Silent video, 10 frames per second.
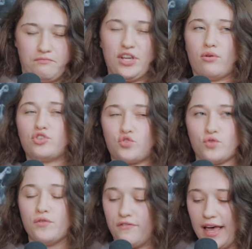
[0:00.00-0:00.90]
you know,
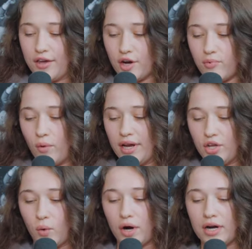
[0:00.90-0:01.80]
true failure point.
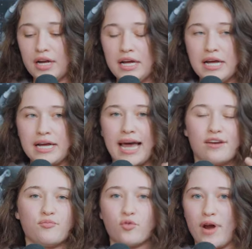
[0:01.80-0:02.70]
Your
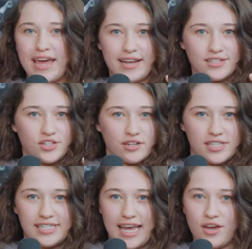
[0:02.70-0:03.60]
kind of brain starts
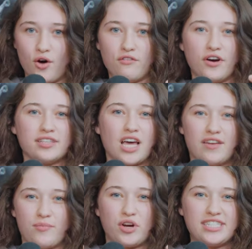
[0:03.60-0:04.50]
to take over. It's kind
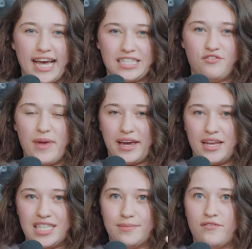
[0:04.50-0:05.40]
of a protective
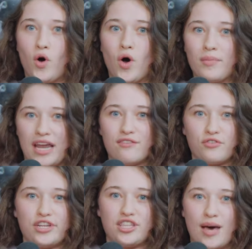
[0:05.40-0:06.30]
mechanism of, oh, I'm kind of
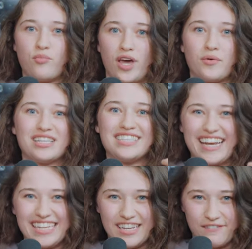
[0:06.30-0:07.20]
reaching that point where it's
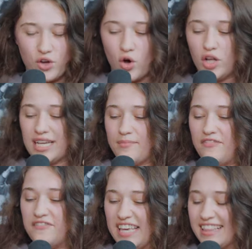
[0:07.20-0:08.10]
getting difficult. I'm
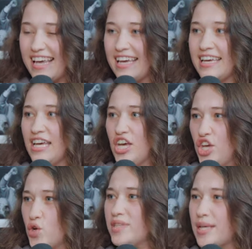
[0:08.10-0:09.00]
feeling,
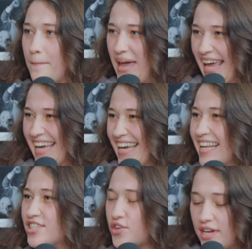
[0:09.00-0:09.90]
you know, some pain.
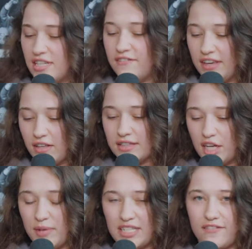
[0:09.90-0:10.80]
It's starting to feel a
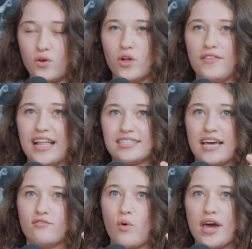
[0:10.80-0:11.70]
little bit difficult. And that's
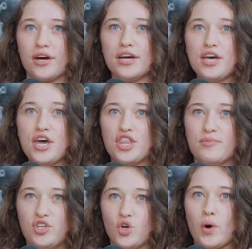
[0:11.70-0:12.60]
kind of where the
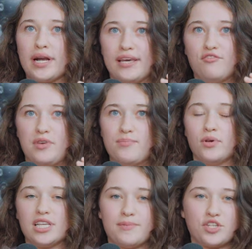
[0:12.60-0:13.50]
majority of
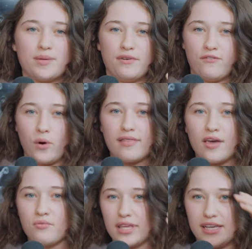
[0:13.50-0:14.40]
people, especially before
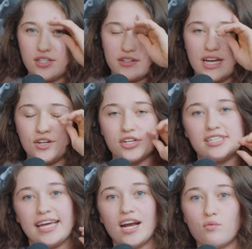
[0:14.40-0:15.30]
they really start to
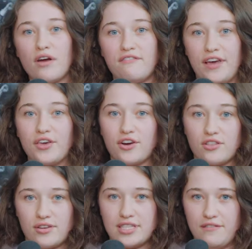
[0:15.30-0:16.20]
understand what failure
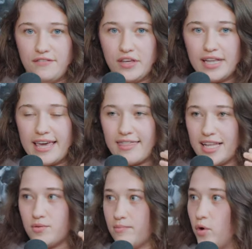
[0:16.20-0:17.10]
looks and feel like,
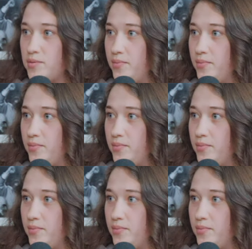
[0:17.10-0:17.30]
that's where most